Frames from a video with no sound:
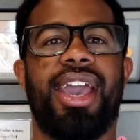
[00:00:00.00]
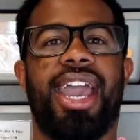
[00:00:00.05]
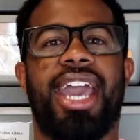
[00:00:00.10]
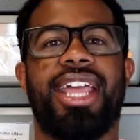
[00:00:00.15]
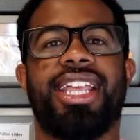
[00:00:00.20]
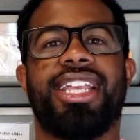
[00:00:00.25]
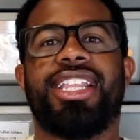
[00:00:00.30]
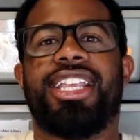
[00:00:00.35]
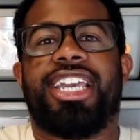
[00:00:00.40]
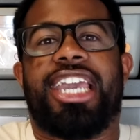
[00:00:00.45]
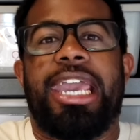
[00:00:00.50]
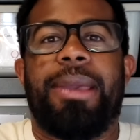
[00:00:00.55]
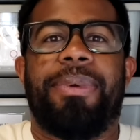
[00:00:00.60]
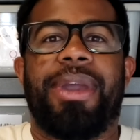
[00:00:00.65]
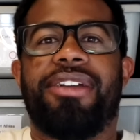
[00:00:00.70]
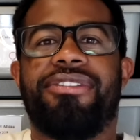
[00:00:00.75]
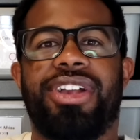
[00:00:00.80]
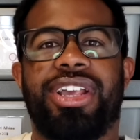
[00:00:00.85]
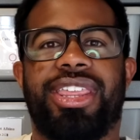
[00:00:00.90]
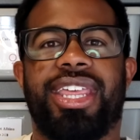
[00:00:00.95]
And then they keep
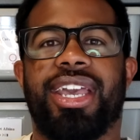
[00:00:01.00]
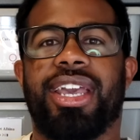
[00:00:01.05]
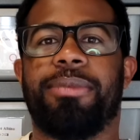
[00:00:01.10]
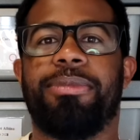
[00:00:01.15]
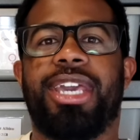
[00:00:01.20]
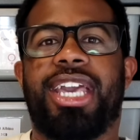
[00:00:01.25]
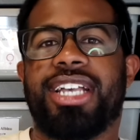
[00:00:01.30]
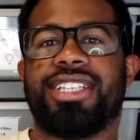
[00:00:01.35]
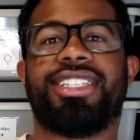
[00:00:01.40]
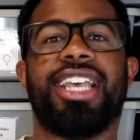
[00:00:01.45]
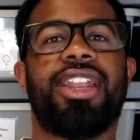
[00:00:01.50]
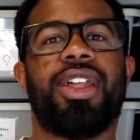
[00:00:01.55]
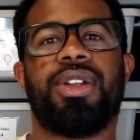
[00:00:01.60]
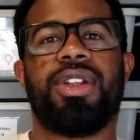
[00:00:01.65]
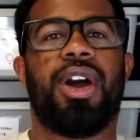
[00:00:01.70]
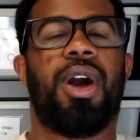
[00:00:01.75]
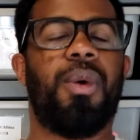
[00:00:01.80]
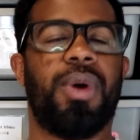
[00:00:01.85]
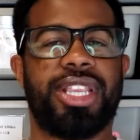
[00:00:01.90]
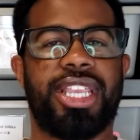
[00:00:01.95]
everything because they
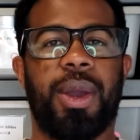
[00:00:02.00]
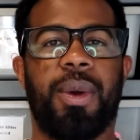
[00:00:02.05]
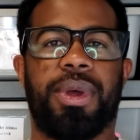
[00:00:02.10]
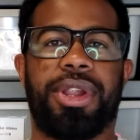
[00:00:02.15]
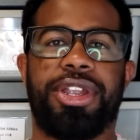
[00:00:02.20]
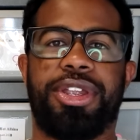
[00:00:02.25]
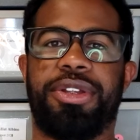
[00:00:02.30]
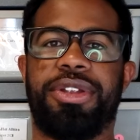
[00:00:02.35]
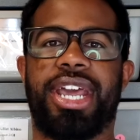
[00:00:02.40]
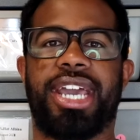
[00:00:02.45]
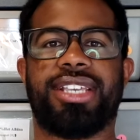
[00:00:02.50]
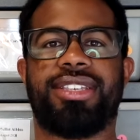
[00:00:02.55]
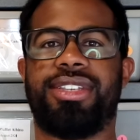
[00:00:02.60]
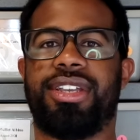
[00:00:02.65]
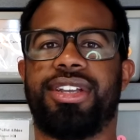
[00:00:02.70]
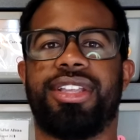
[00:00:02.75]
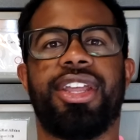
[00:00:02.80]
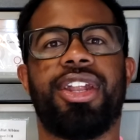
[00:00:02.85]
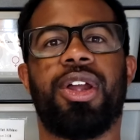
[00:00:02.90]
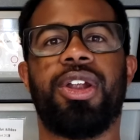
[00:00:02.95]
don't know what they want to do next
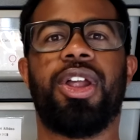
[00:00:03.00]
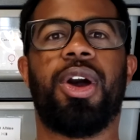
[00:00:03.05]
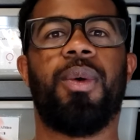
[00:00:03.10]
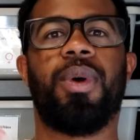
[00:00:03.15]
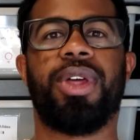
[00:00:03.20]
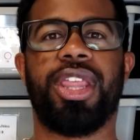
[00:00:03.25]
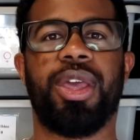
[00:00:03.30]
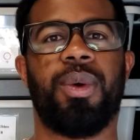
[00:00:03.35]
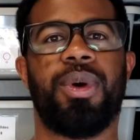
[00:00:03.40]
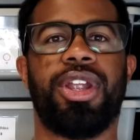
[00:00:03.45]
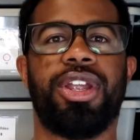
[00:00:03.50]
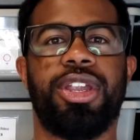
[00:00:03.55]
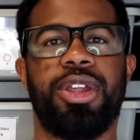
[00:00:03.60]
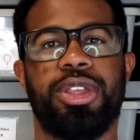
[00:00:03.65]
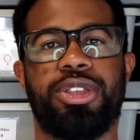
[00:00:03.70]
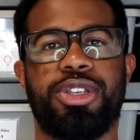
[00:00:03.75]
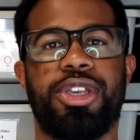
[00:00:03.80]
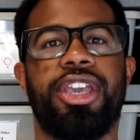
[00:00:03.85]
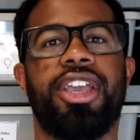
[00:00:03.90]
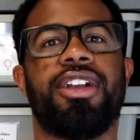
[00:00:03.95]
year. They don't know what they want to
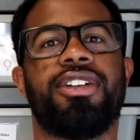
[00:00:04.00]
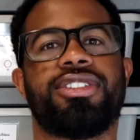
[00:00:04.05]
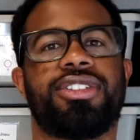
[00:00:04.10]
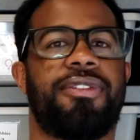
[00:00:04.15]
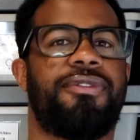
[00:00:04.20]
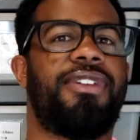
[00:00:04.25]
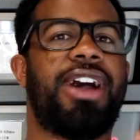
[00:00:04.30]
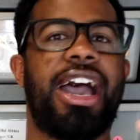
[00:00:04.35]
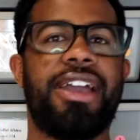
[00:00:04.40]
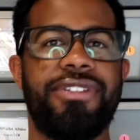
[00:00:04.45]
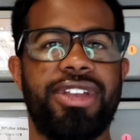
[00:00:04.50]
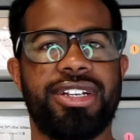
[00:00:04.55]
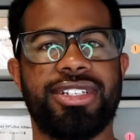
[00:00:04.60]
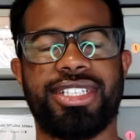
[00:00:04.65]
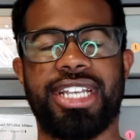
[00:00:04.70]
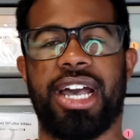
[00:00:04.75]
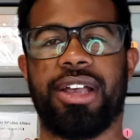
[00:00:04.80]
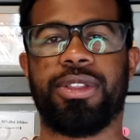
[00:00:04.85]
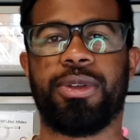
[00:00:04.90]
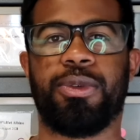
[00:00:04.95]
do 2 years or 5 years
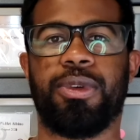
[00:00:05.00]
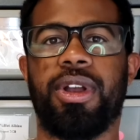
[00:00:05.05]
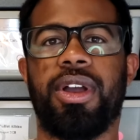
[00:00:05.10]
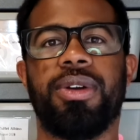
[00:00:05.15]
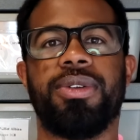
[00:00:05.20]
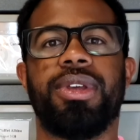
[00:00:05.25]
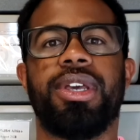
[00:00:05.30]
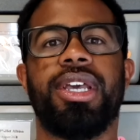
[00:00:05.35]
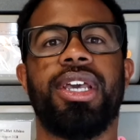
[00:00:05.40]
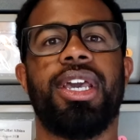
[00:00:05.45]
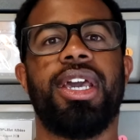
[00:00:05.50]
down the road.